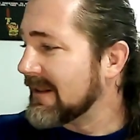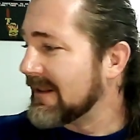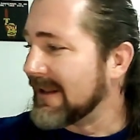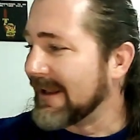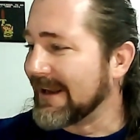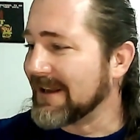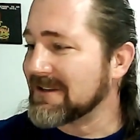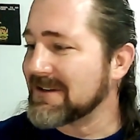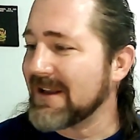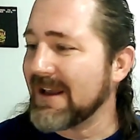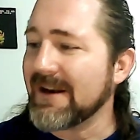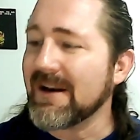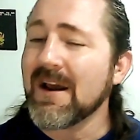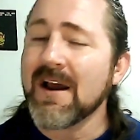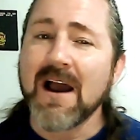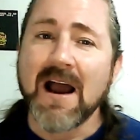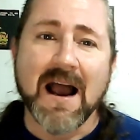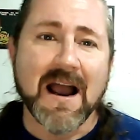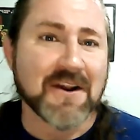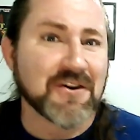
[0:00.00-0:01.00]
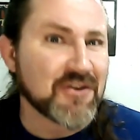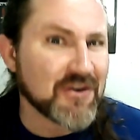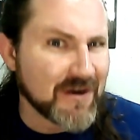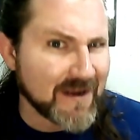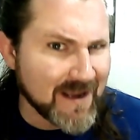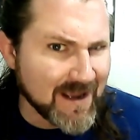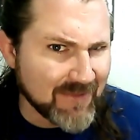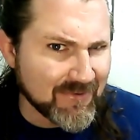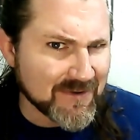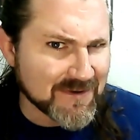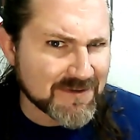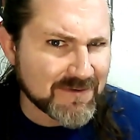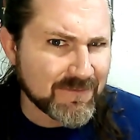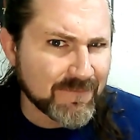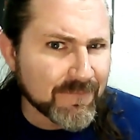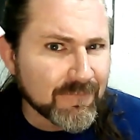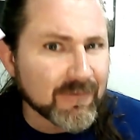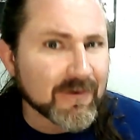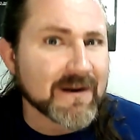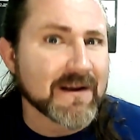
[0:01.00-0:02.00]
Like I said, I should have gotten this
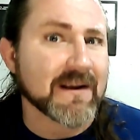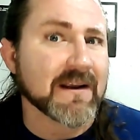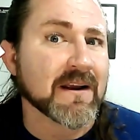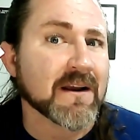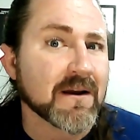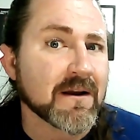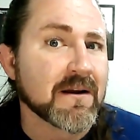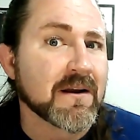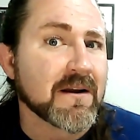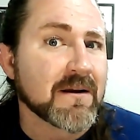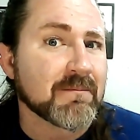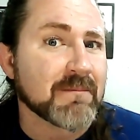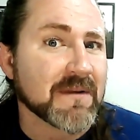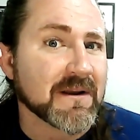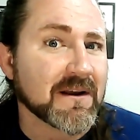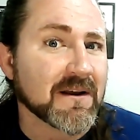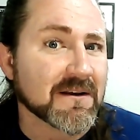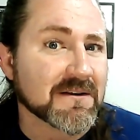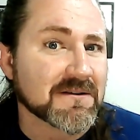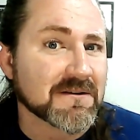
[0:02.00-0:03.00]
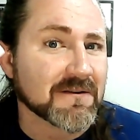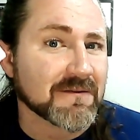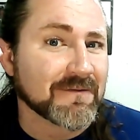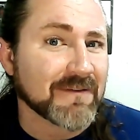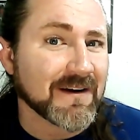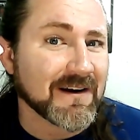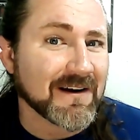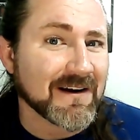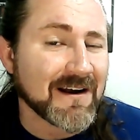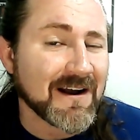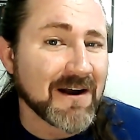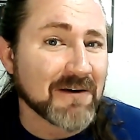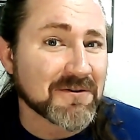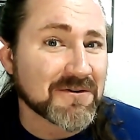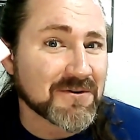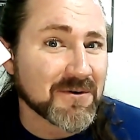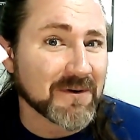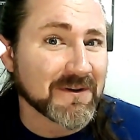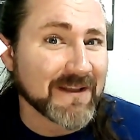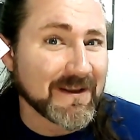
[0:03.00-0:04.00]
free because of how
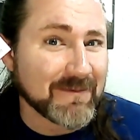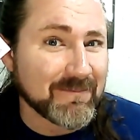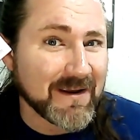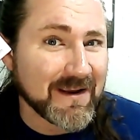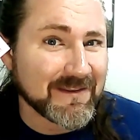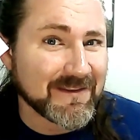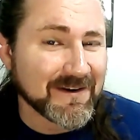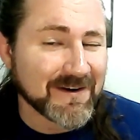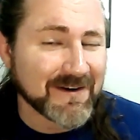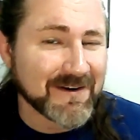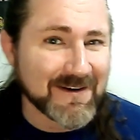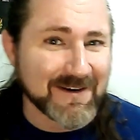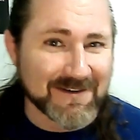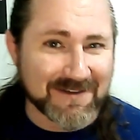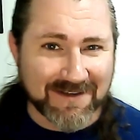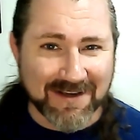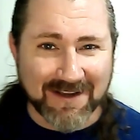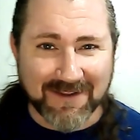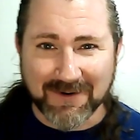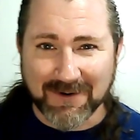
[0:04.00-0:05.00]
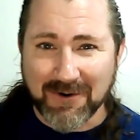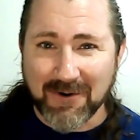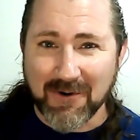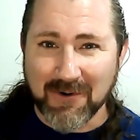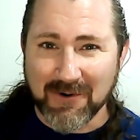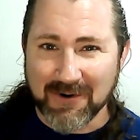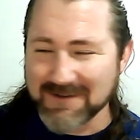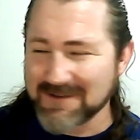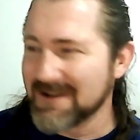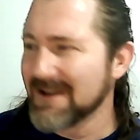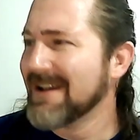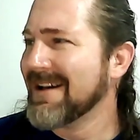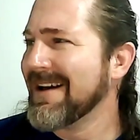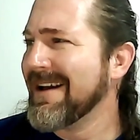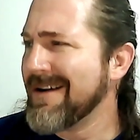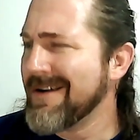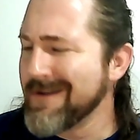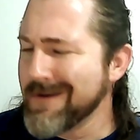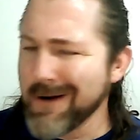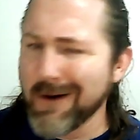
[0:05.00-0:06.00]
short they made their cords,
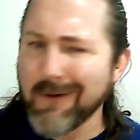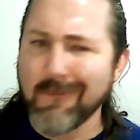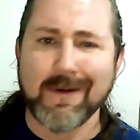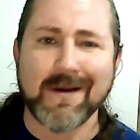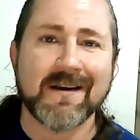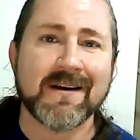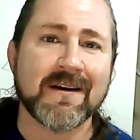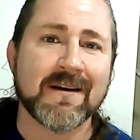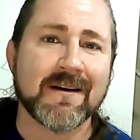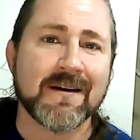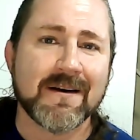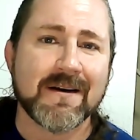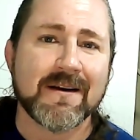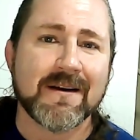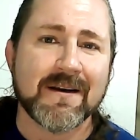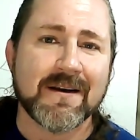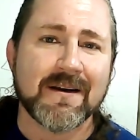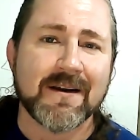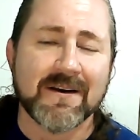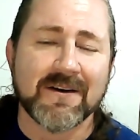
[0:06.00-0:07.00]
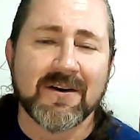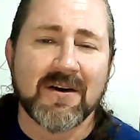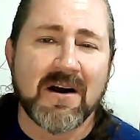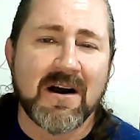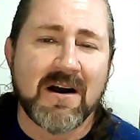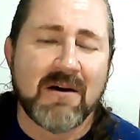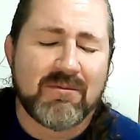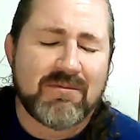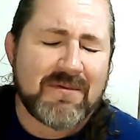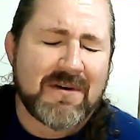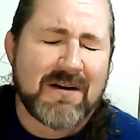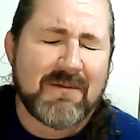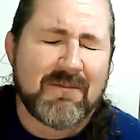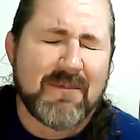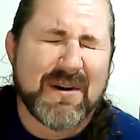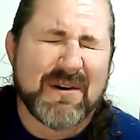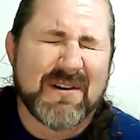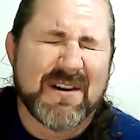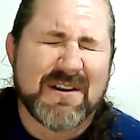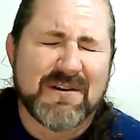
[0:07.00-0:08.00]
knowing how
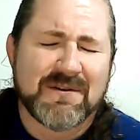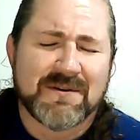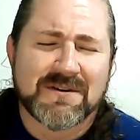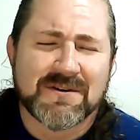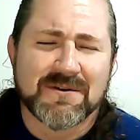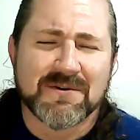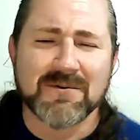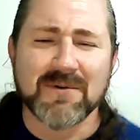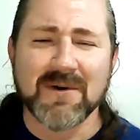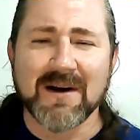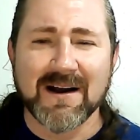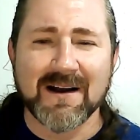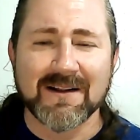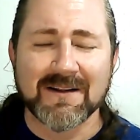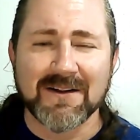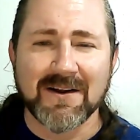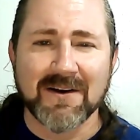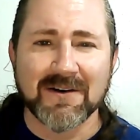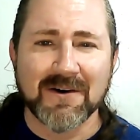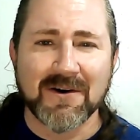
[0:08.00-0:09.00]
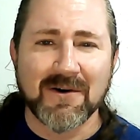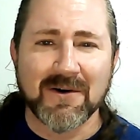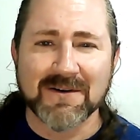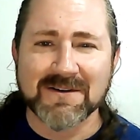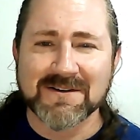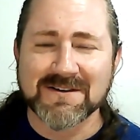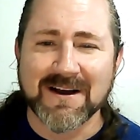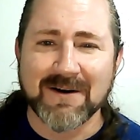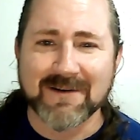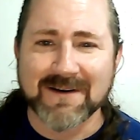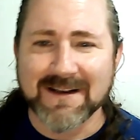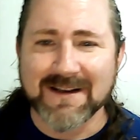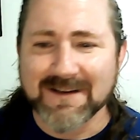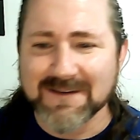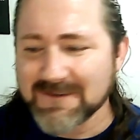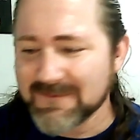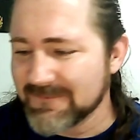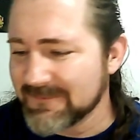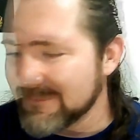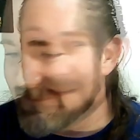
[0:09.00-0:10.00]
we are used to longer cords
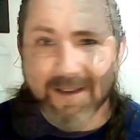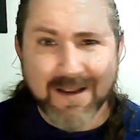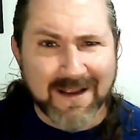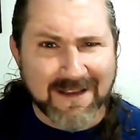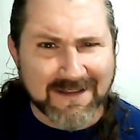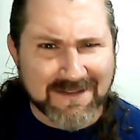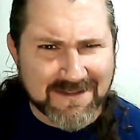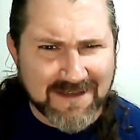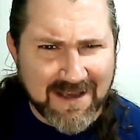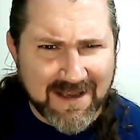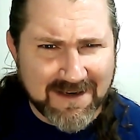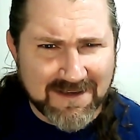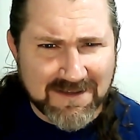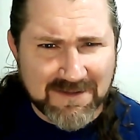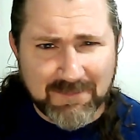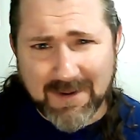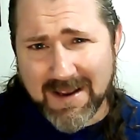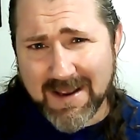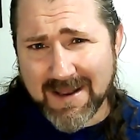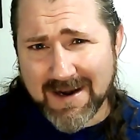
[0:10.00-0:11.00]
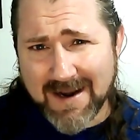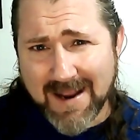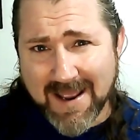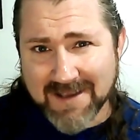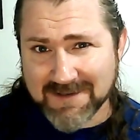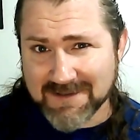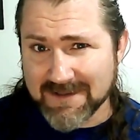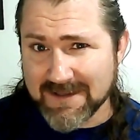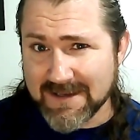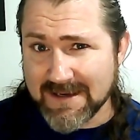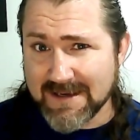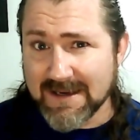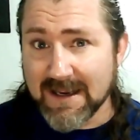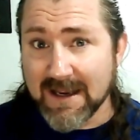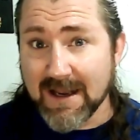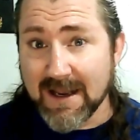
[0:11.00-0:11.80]
nowadays. It's not as bad as the